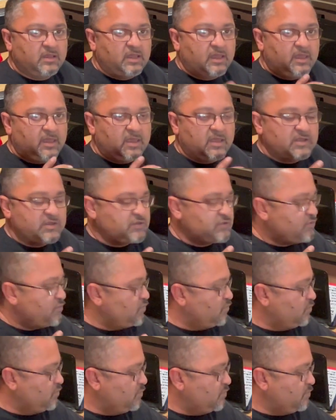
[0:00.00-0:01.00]
as
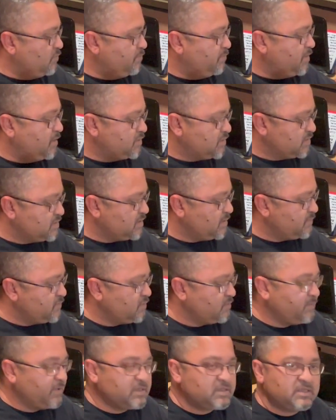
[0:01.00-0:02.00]
you purchase them, so
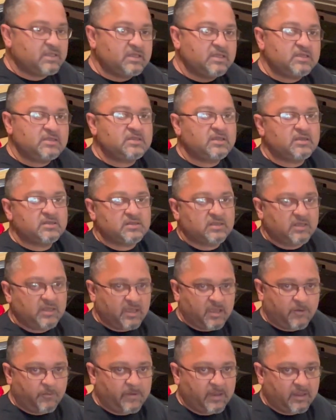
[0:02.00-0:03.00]
it makes it easier as a
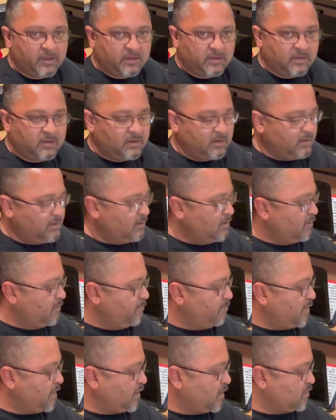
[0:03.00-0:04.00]
DIY
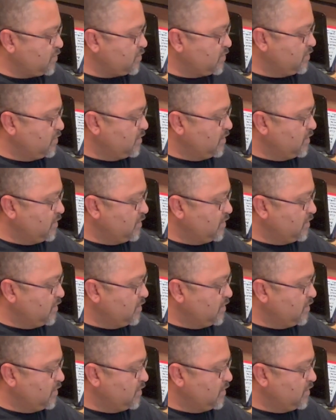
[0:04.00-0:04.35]
package.